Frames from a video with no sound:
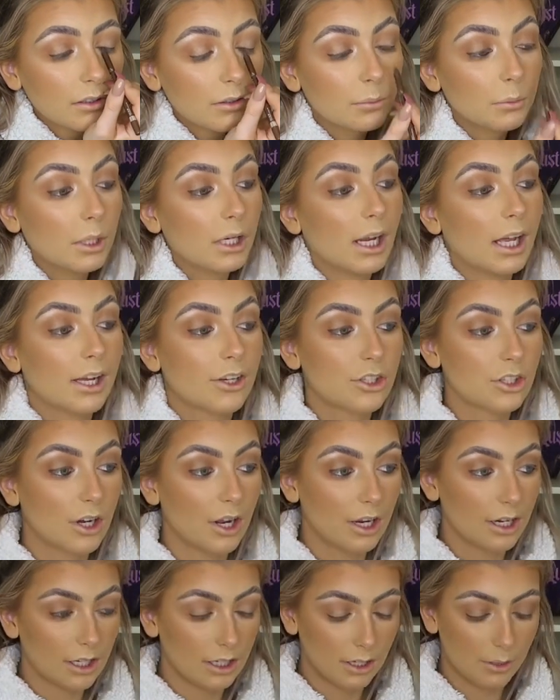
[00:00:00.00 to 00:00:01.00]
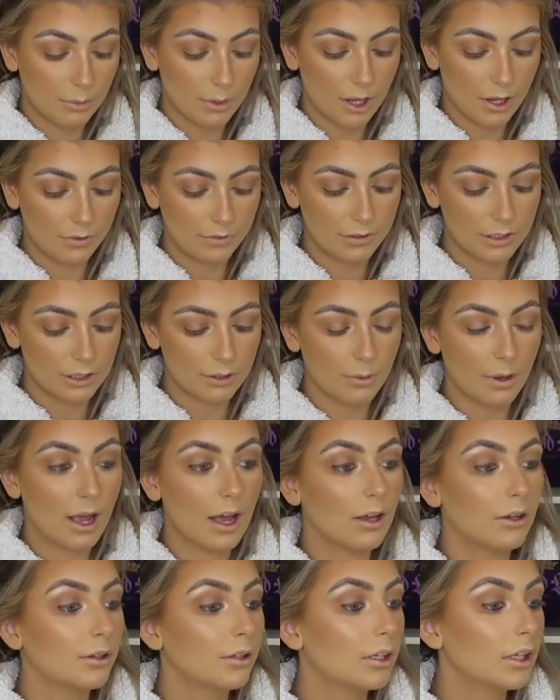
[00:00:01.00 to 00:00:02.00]
my lash line above as
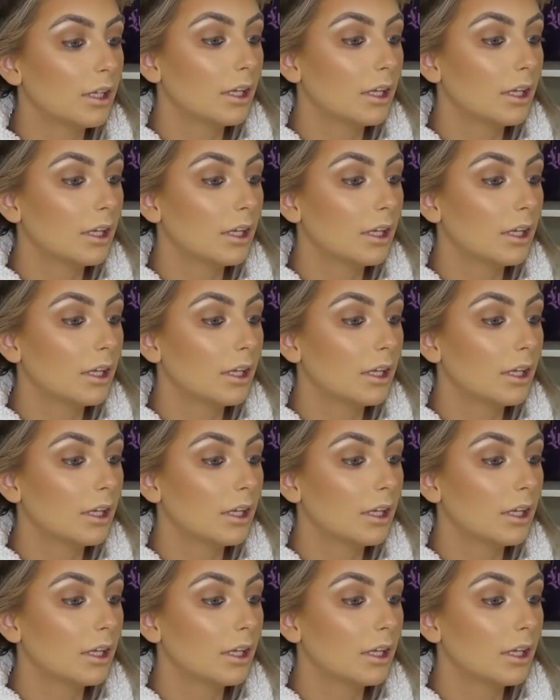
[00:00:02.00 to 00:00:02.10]
well.